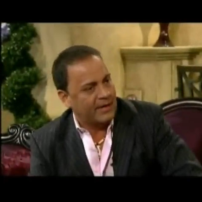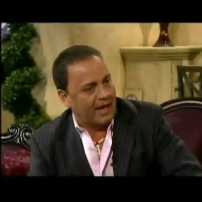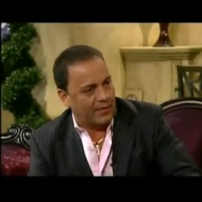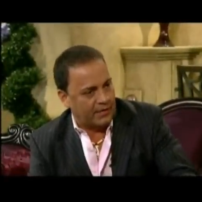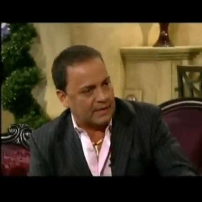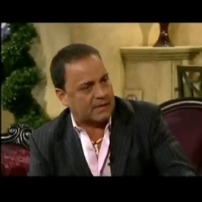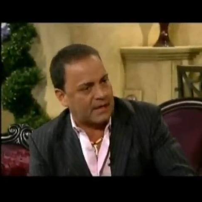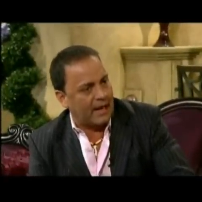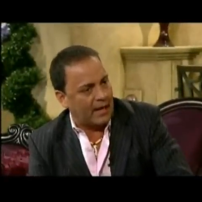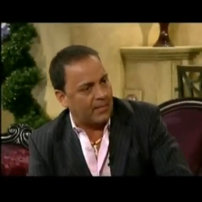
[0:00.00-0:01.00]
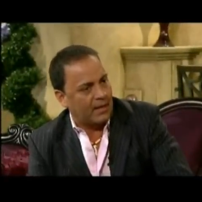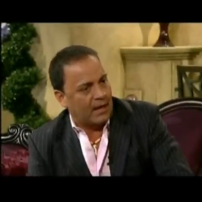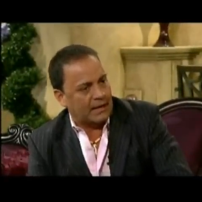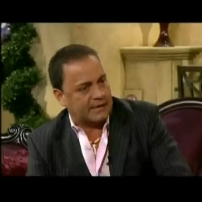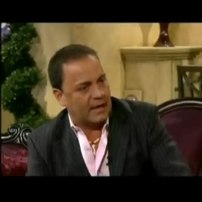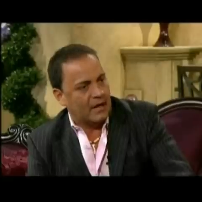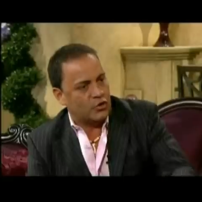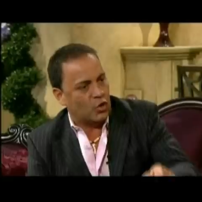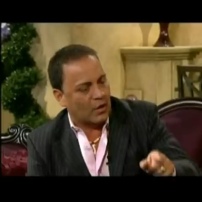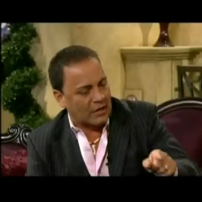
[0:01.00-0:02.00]
And this time, I said,
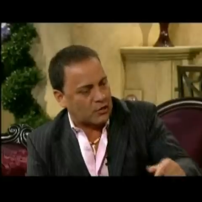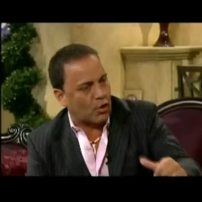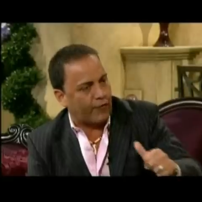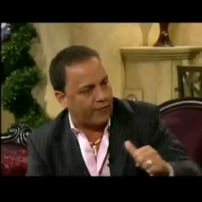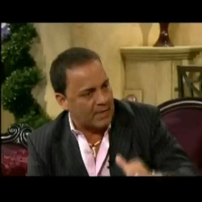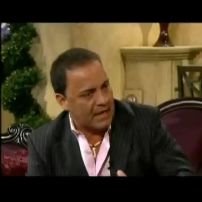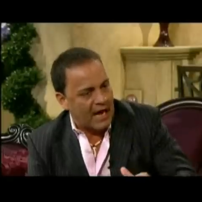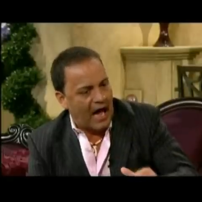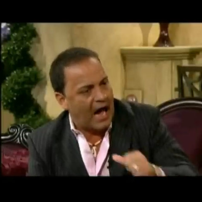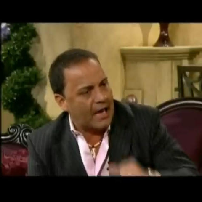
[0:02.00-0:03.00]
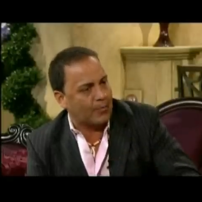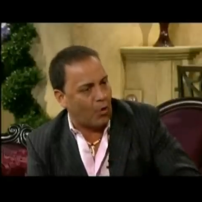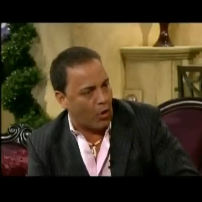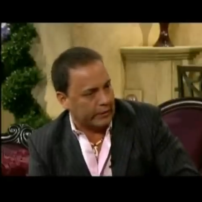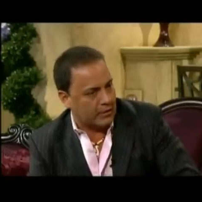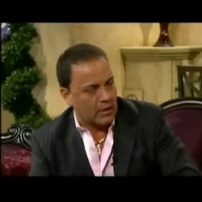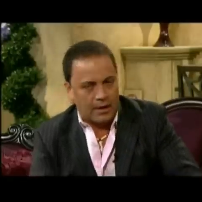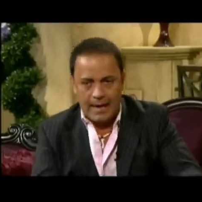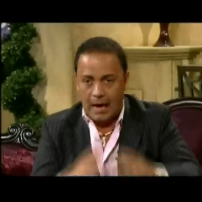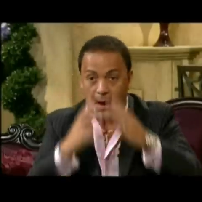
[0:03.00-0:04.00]
you're going to serve me. I am calling you.
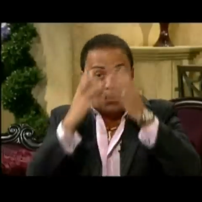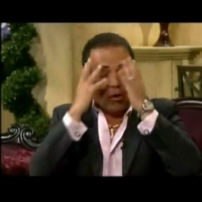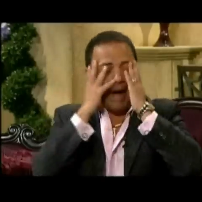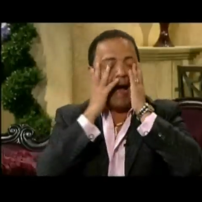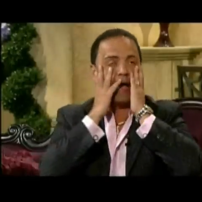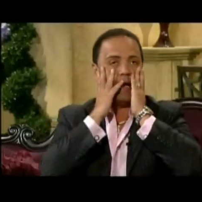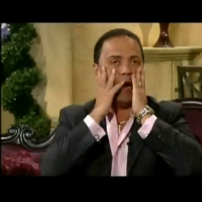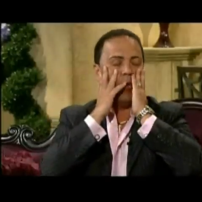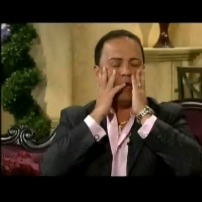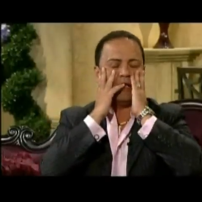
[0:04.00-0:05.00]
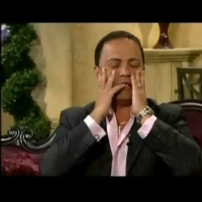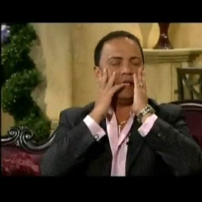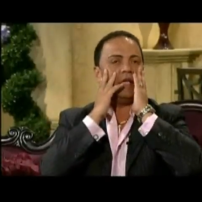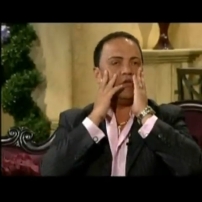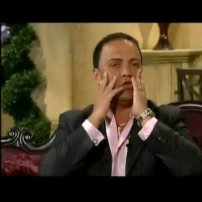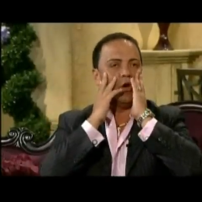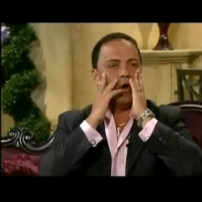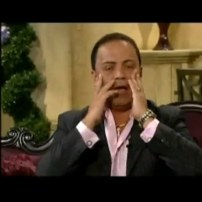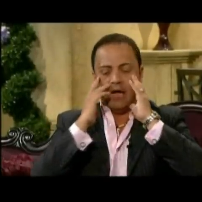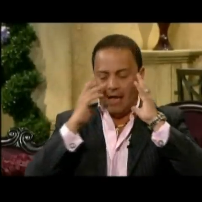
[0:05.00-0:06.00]
Now, I'm crying now with exceeding joy.